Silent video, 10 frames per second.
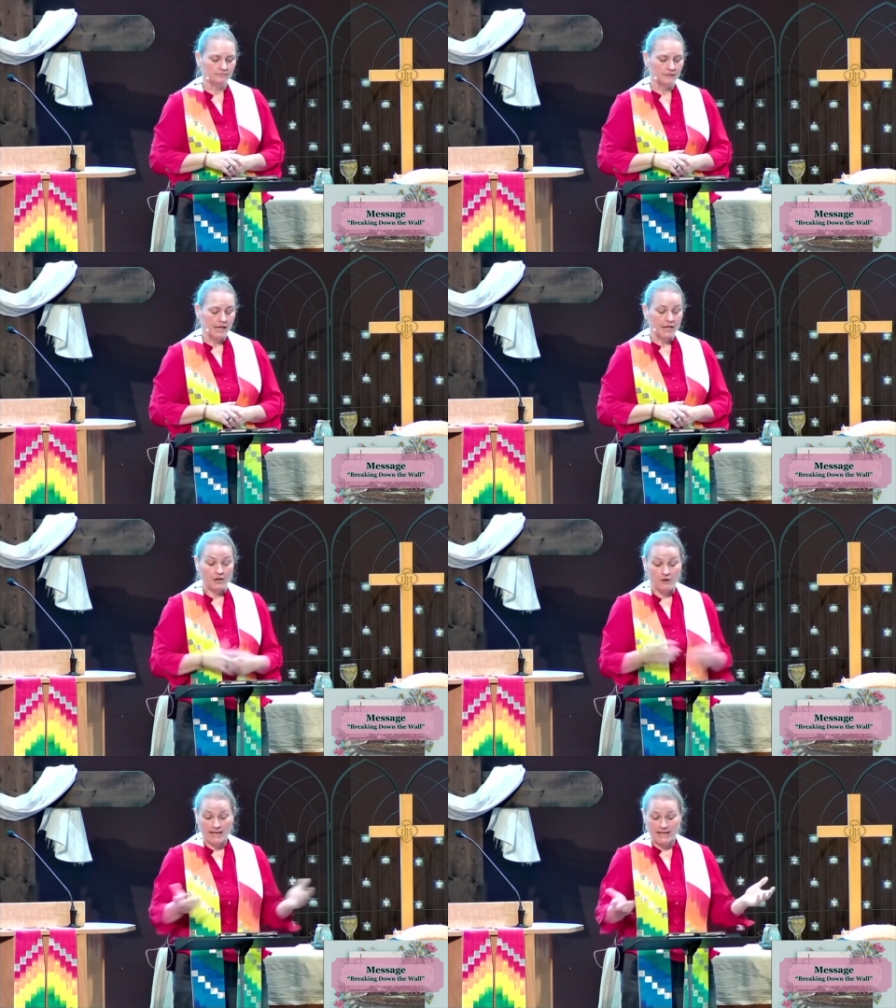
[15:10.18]
You know,
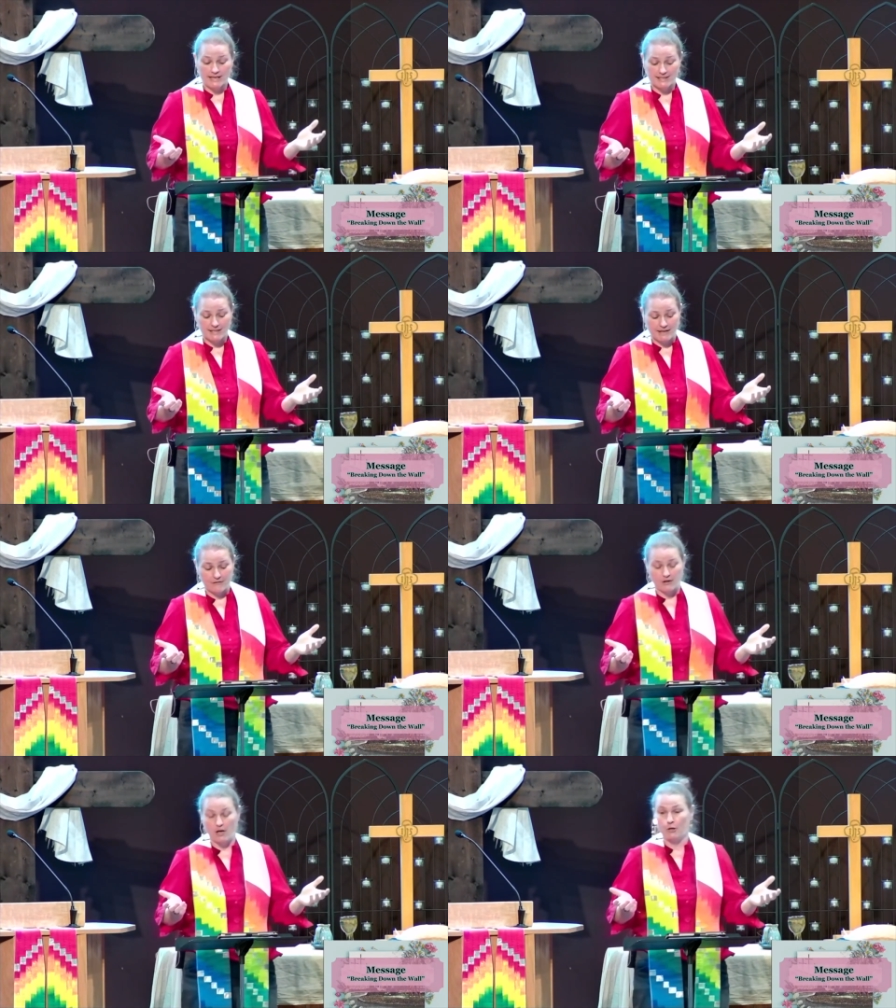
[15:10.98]
I cannot say for
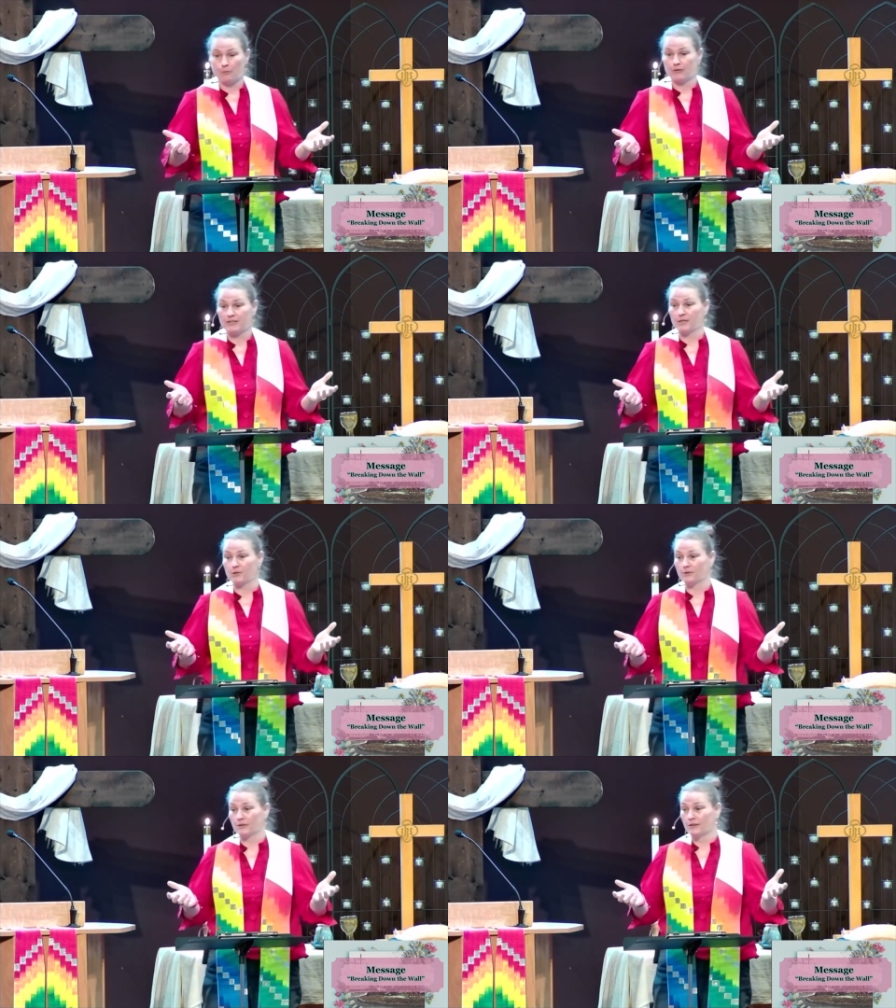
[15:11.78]
100%
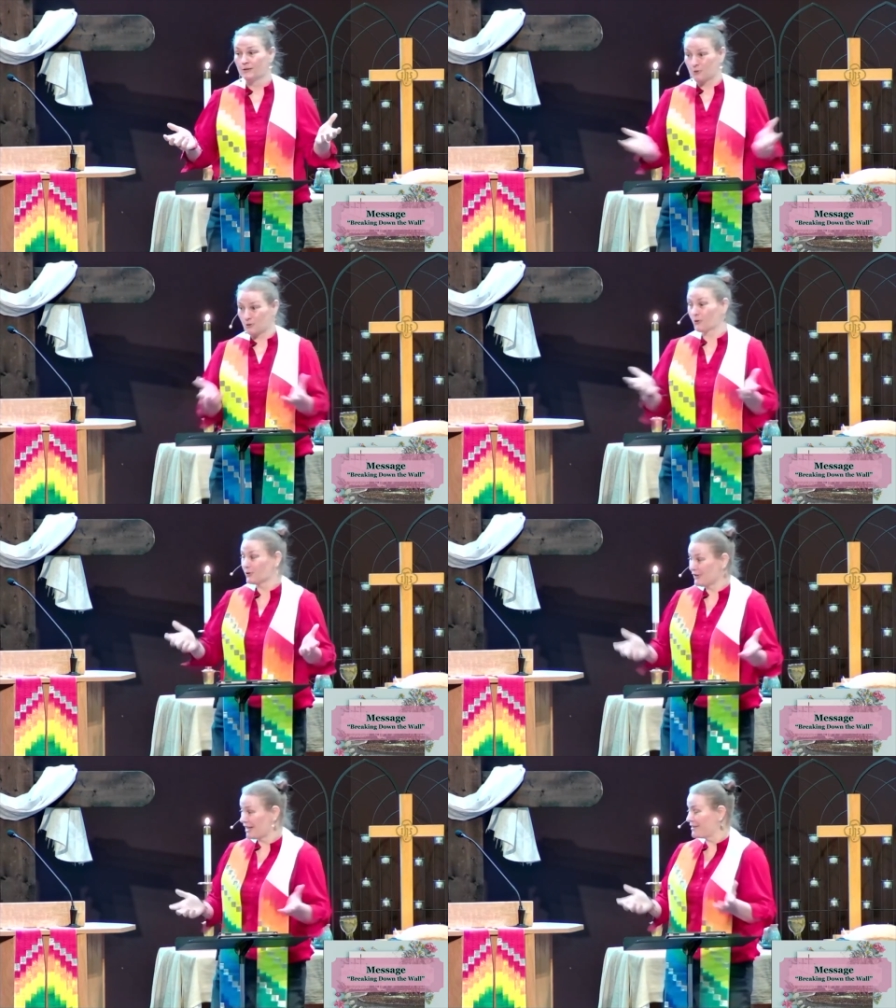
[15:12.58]
sure
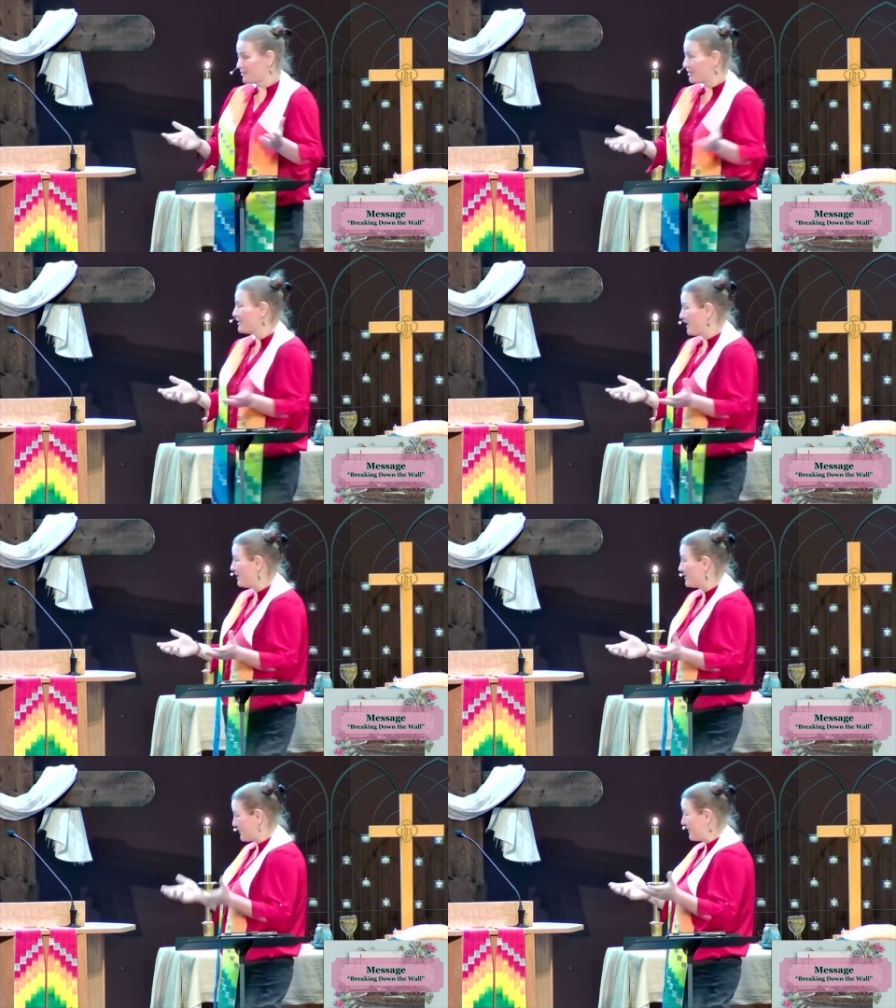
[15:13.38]
that the
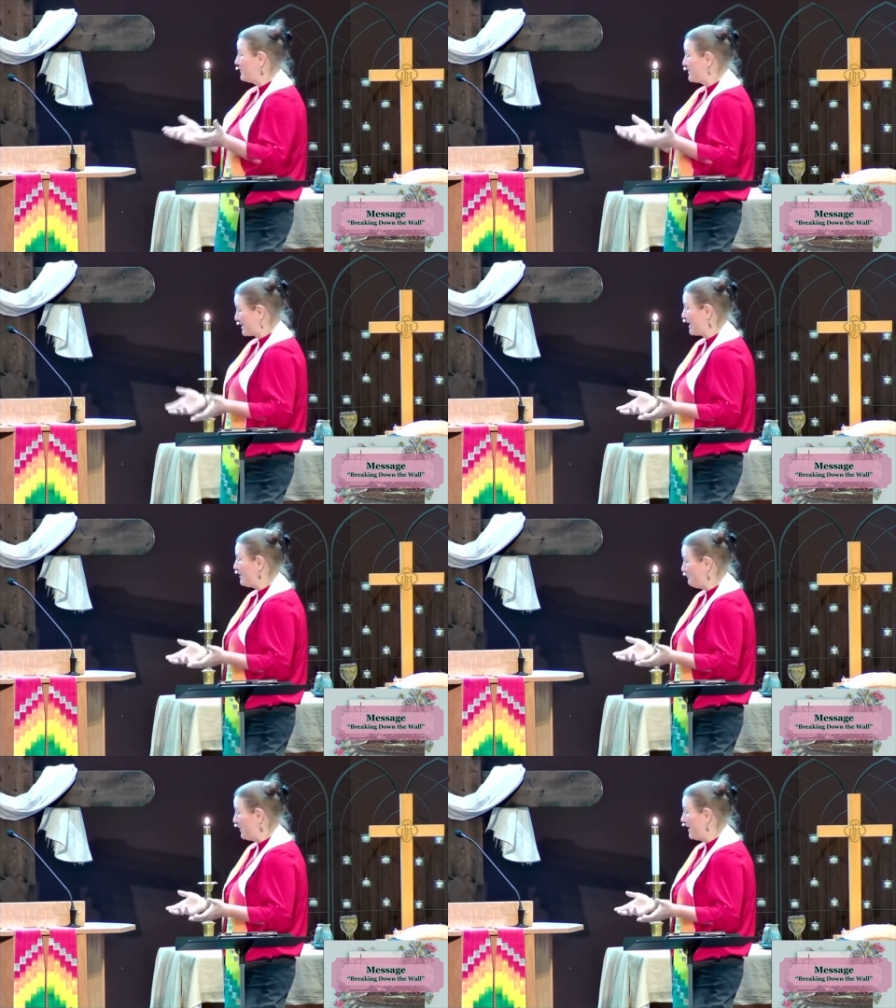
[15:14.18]
Gentiles felt the same
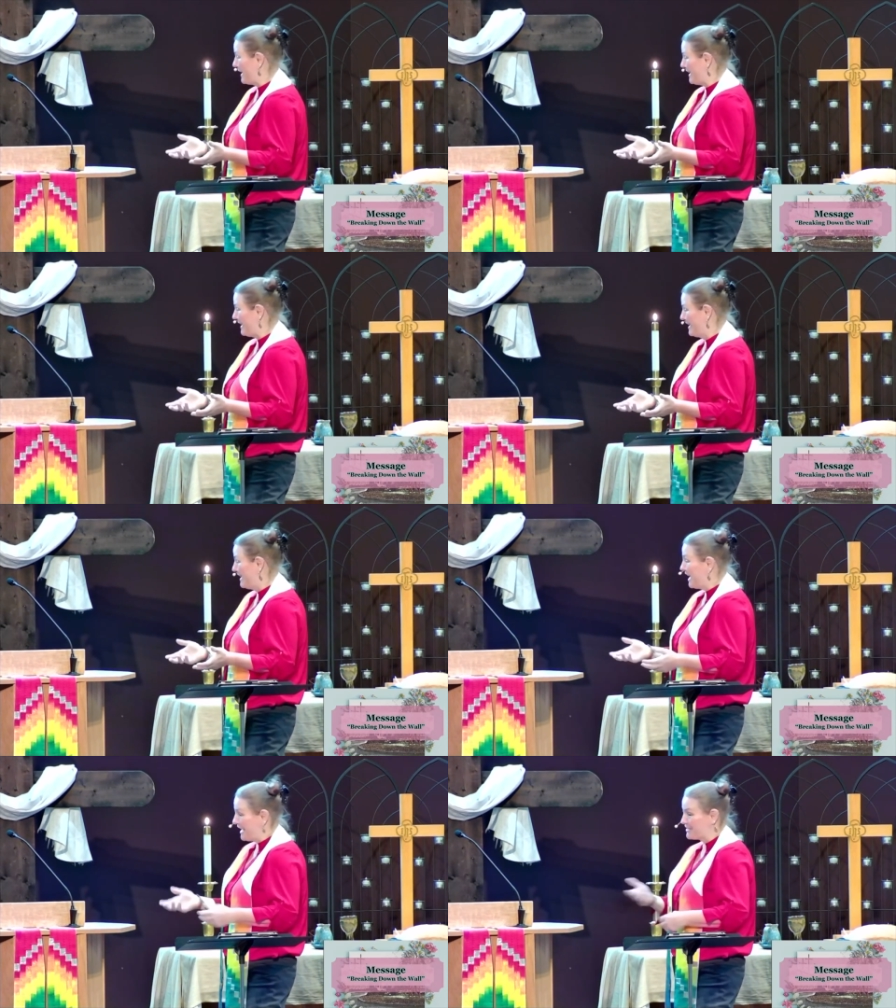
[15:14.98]
way
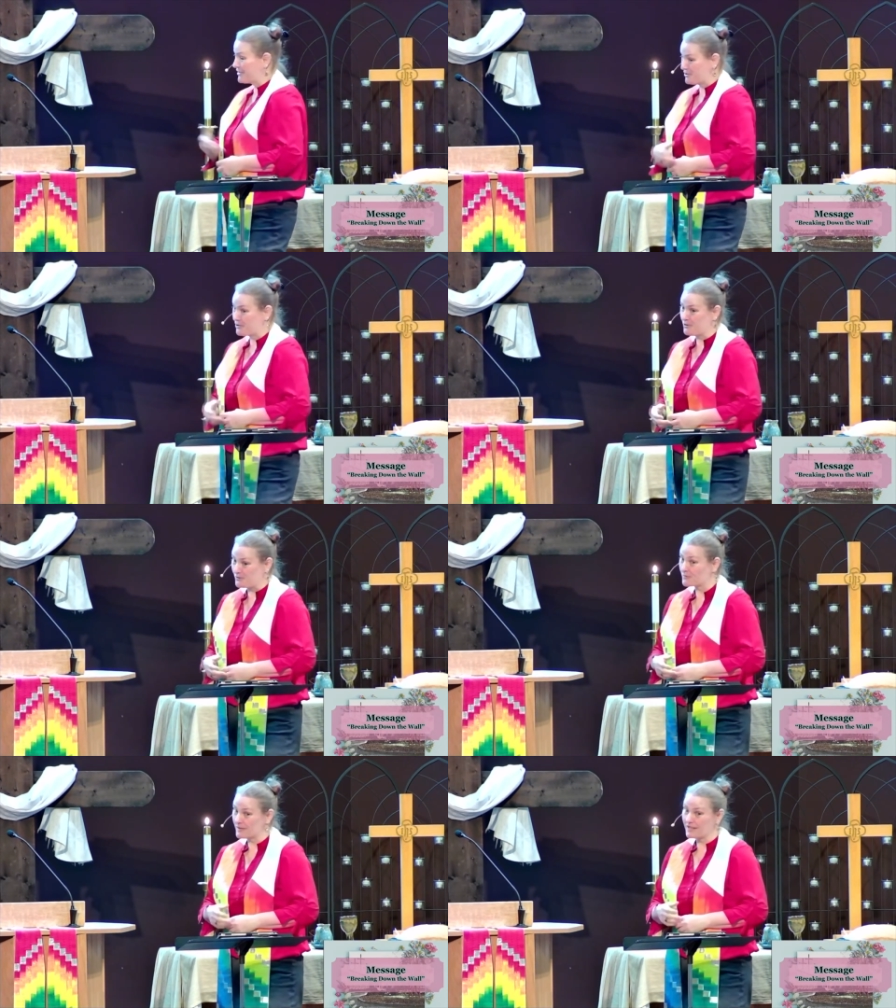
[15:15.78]
as the Jews
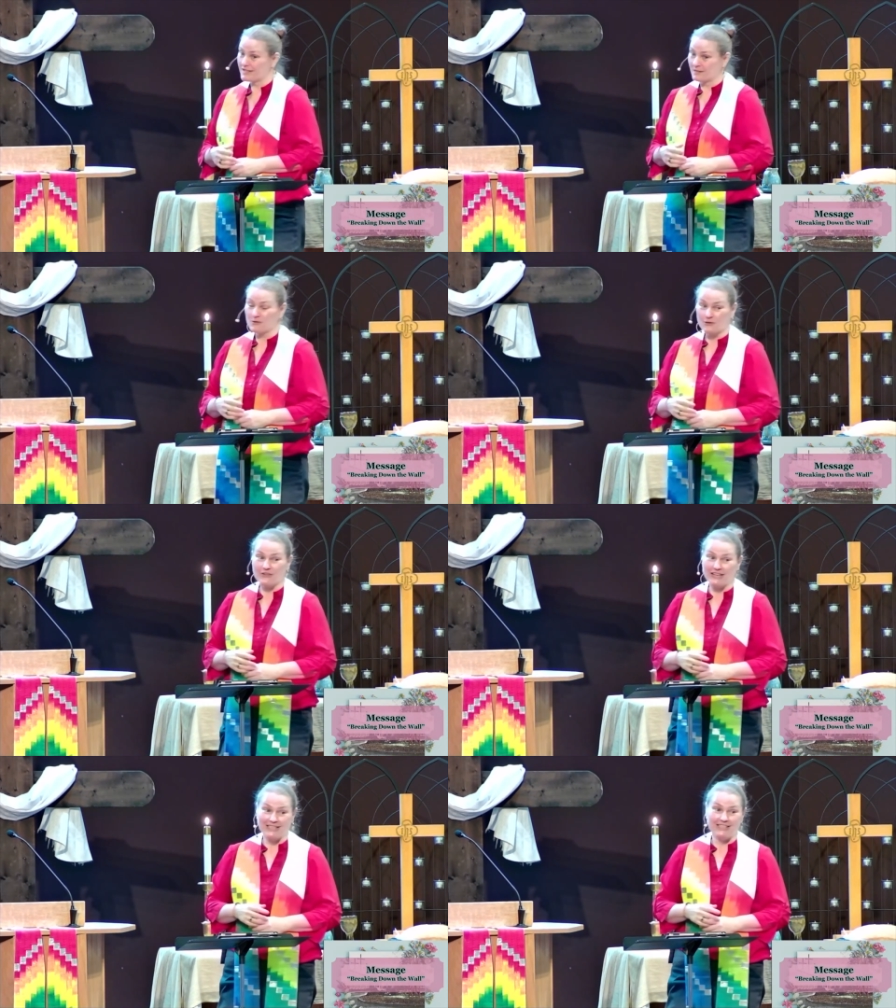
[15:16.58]
because I'm sure
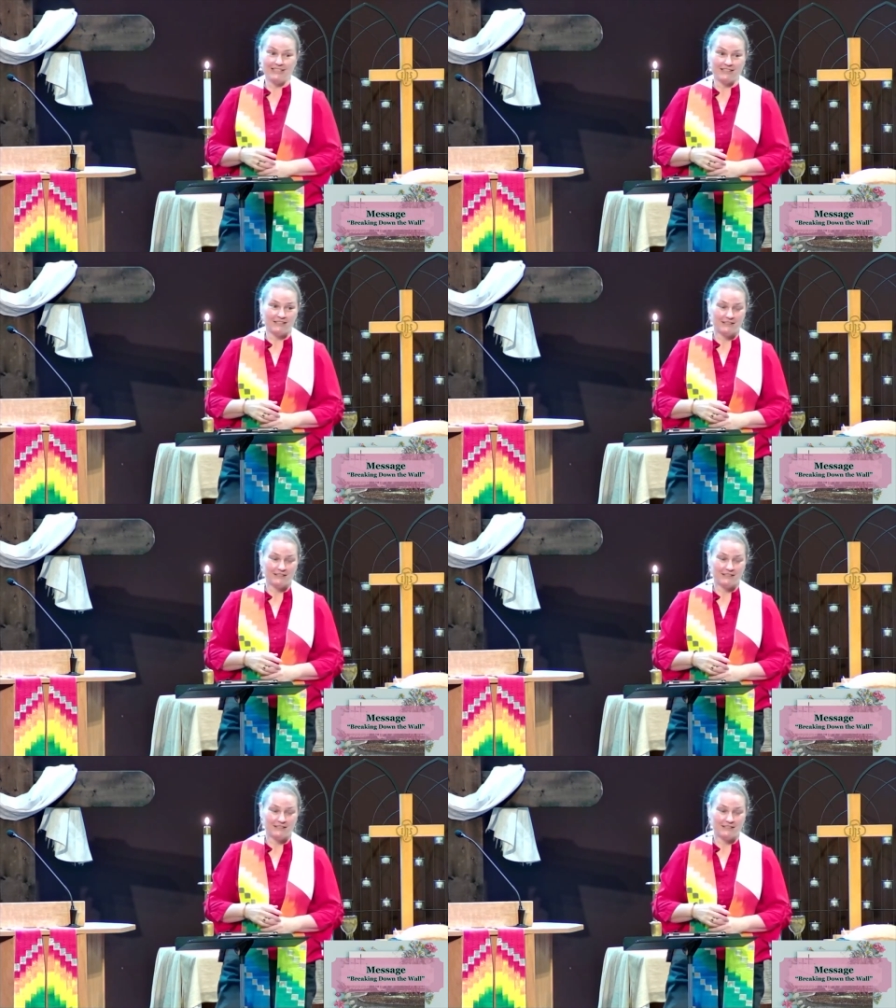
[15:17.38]
they didn't.